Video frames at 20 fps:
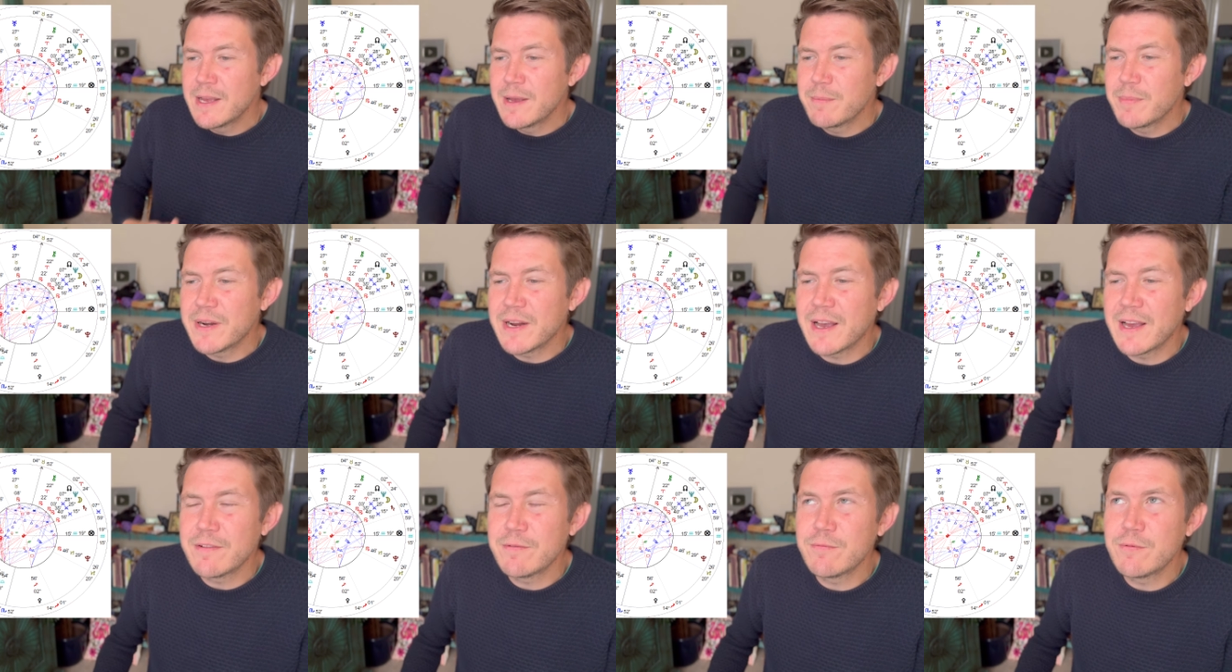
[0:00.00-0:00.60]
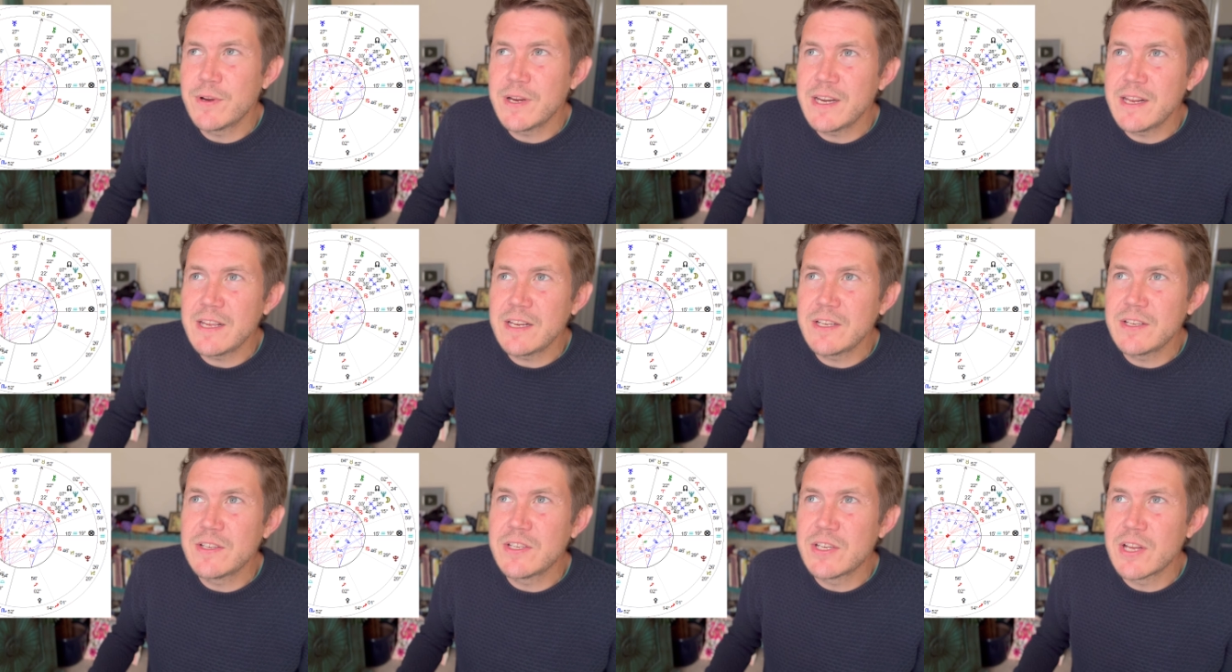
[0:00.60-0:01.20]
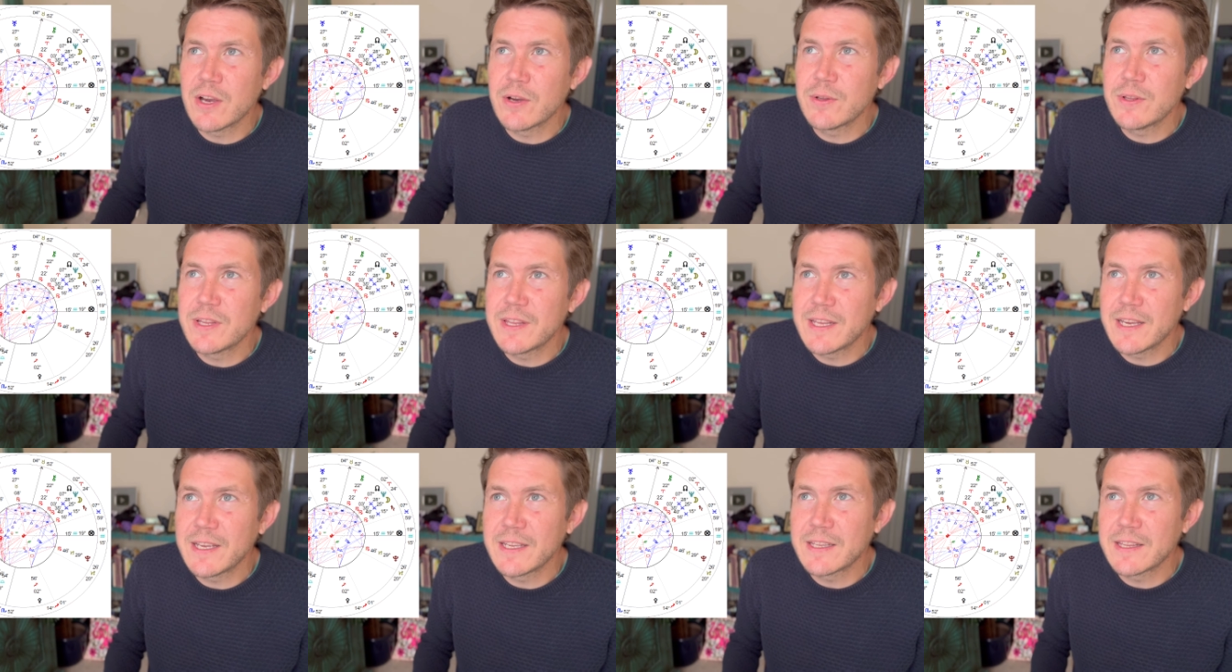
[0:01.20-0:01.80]
but I really don't
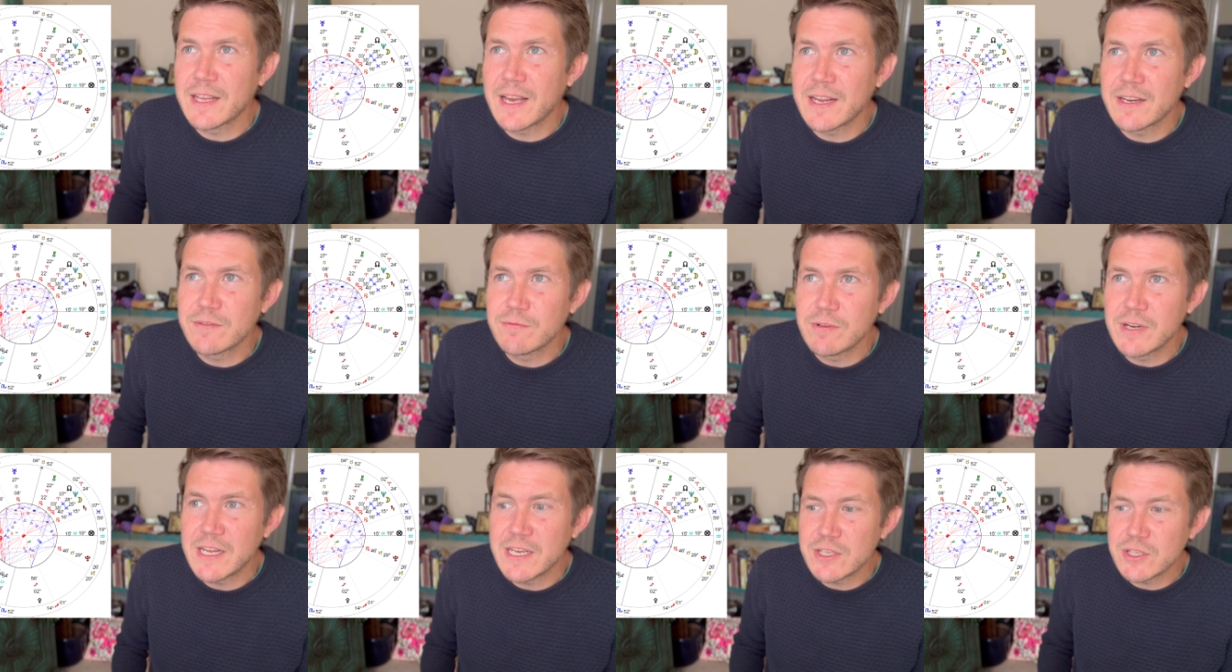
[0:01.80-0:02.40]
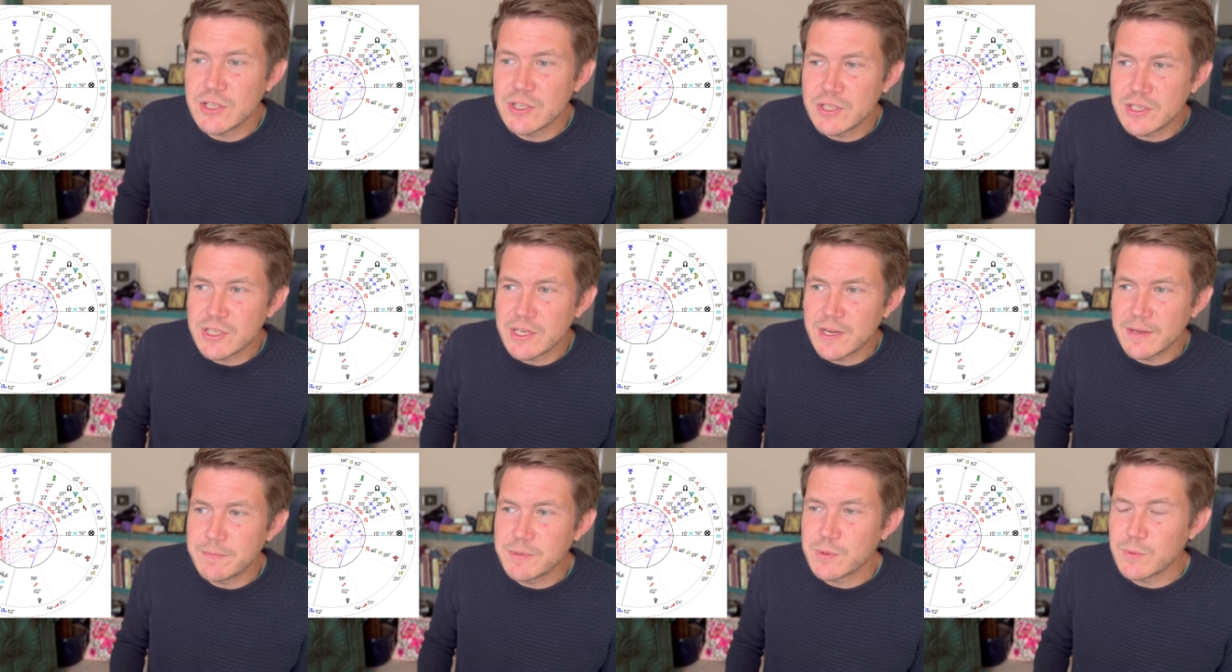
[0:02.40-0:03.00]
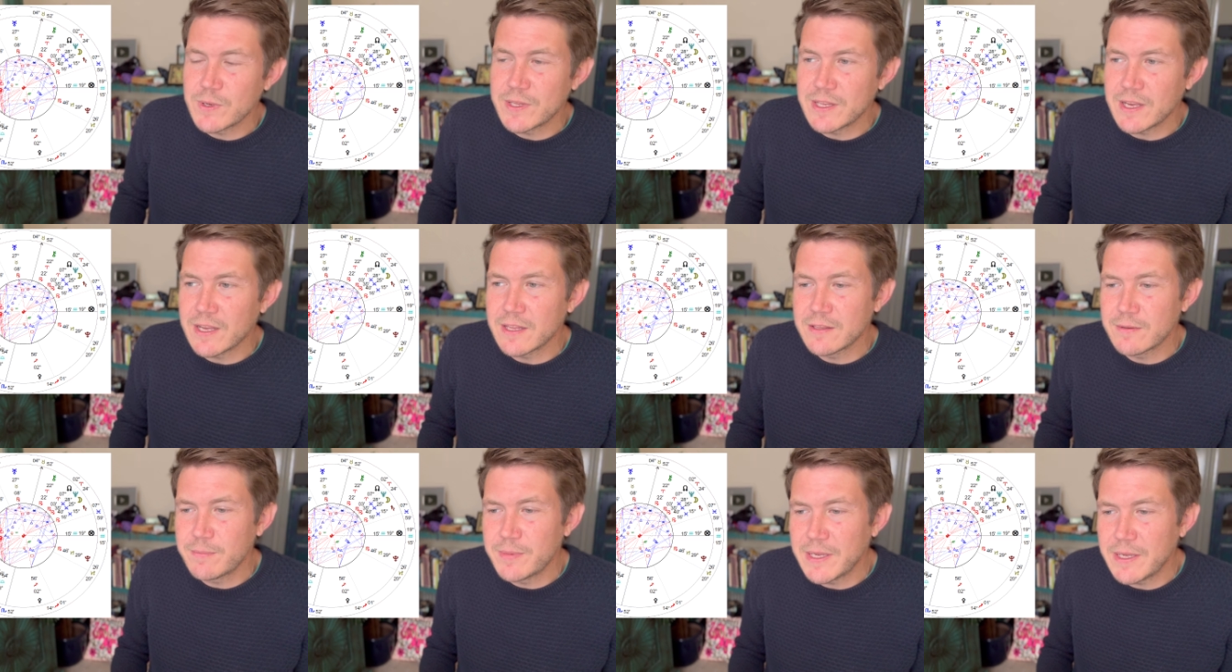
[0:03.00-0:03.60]
think that relationships with
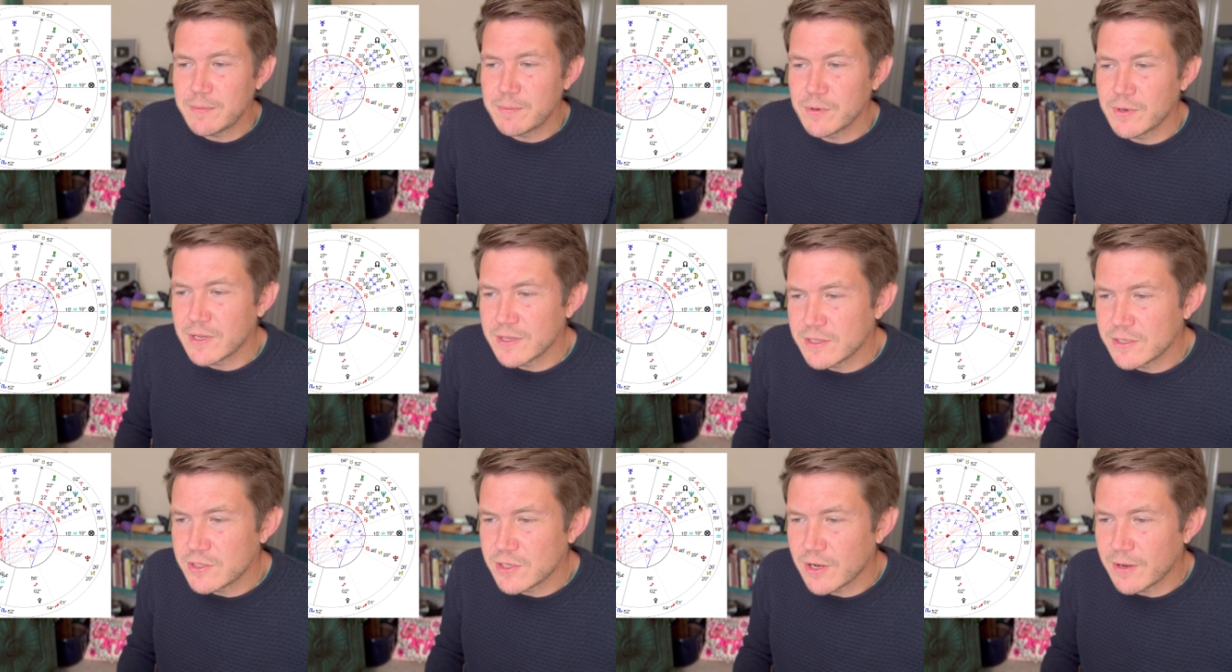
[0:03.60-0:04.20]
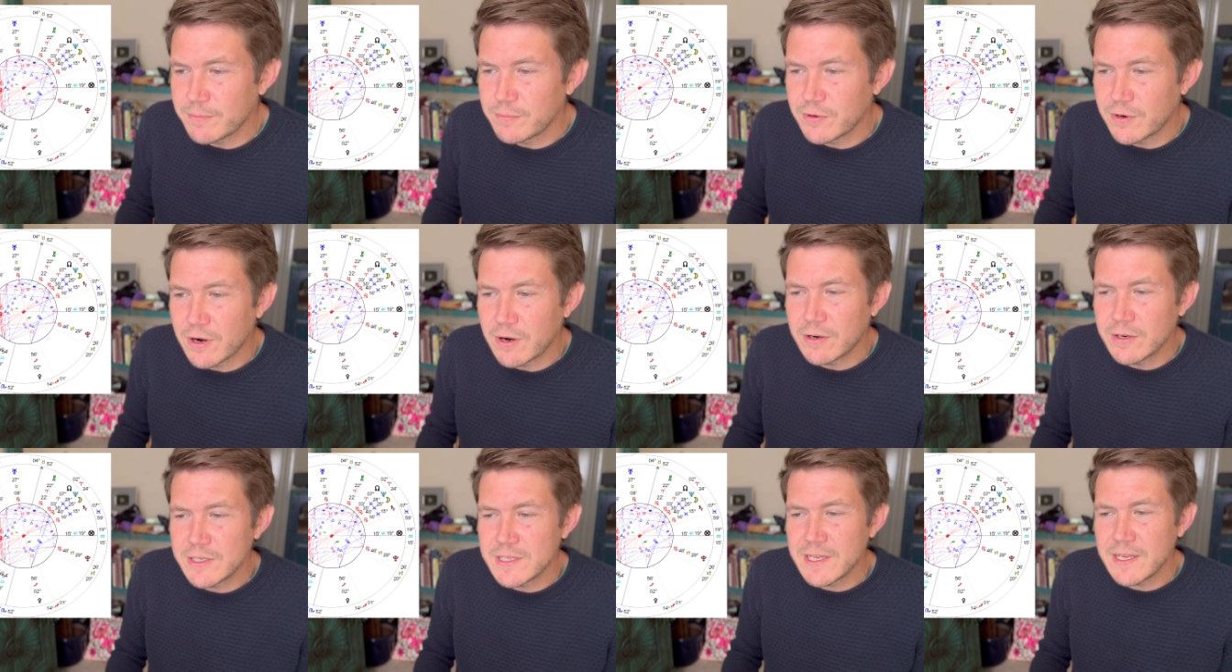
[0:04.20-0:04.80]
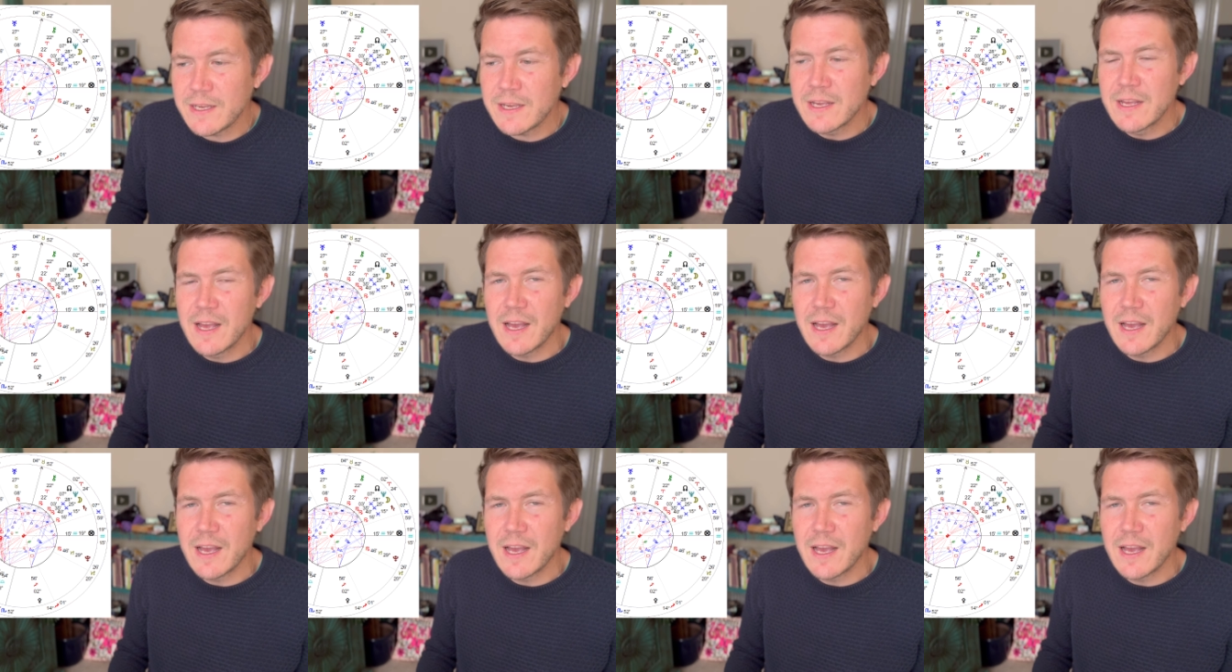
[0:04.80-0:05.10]
other people are the top priority.